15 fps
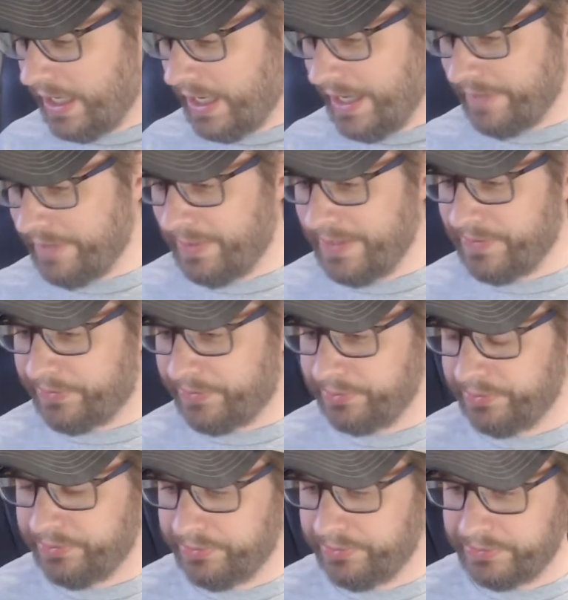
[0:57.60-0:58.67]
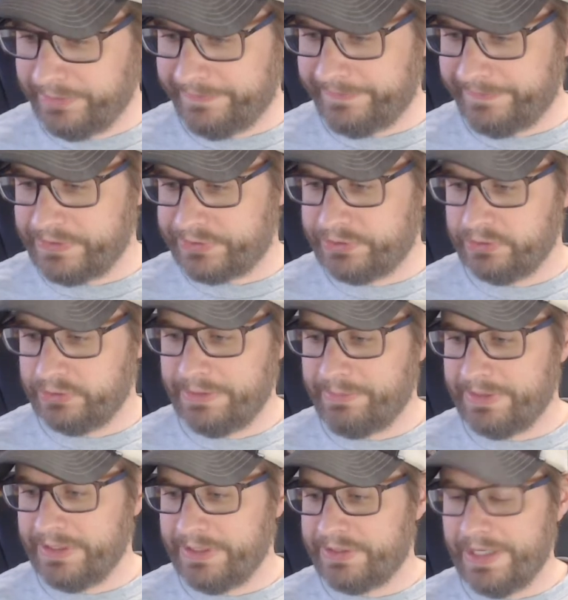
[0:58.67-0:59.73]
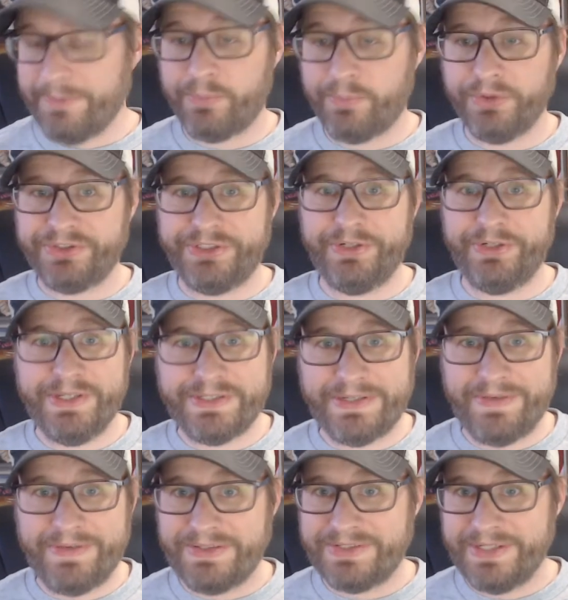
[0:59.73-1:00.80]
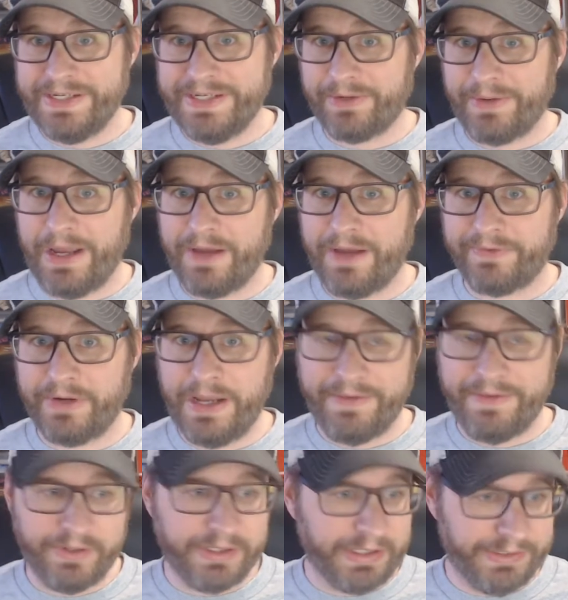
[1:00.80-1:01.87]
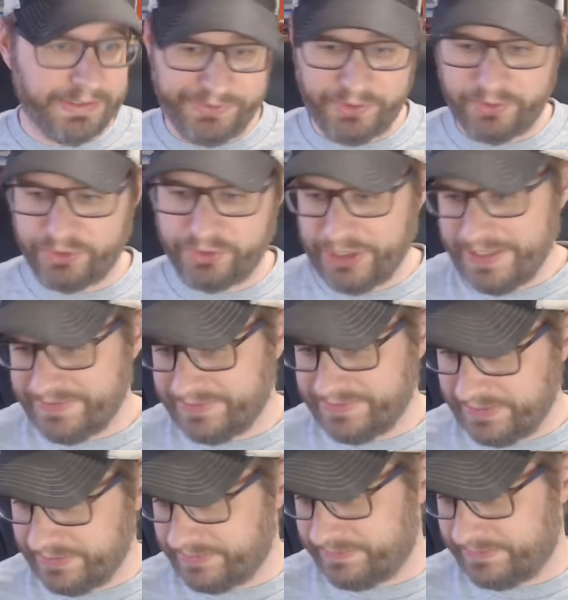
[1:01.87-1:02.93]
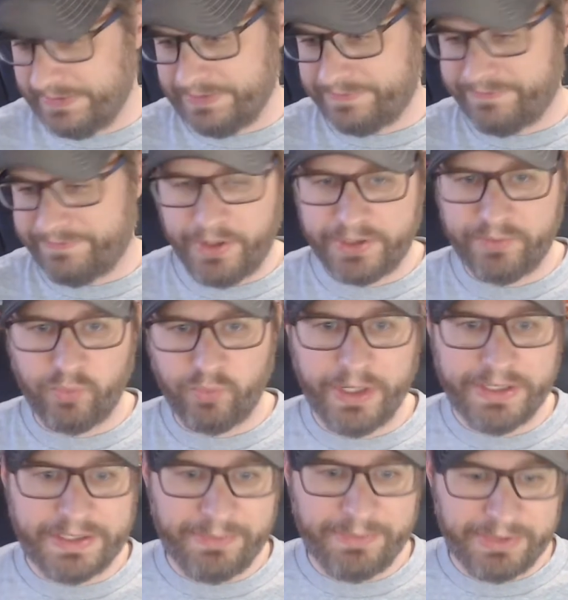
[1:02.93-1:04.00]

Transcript: read through the first two limited Deadpool series that I've had sitting around forever, Circle Chase and his Volume 1 limited